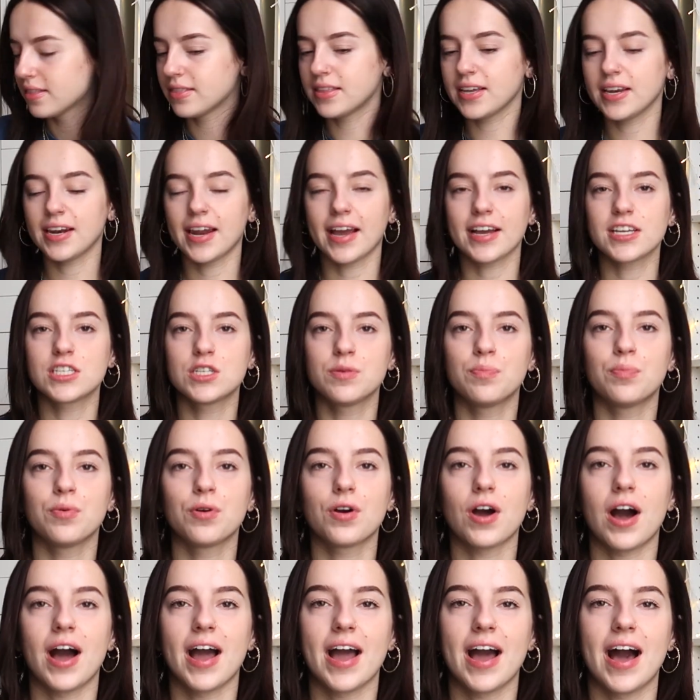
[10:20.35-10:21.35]
The next
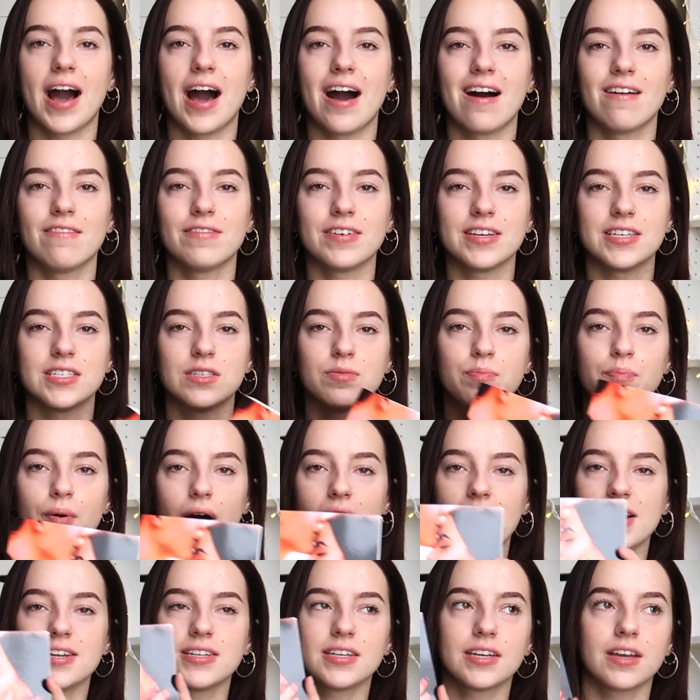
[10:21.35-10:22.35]
book I have is
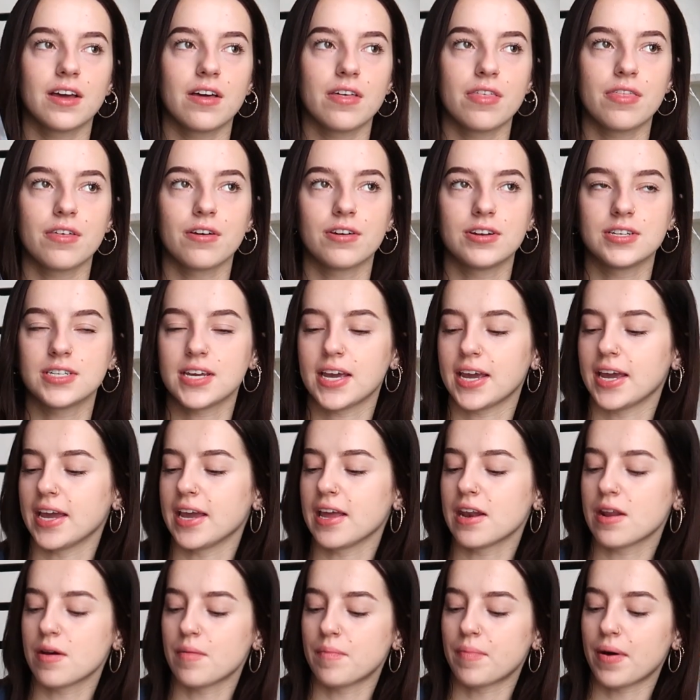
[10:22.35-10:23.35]
Binding
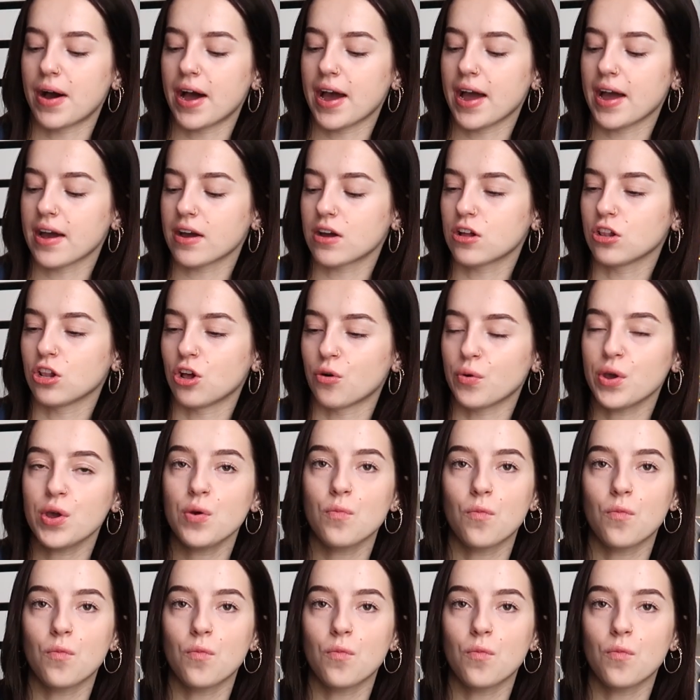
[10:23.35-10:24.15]
13 by Chloe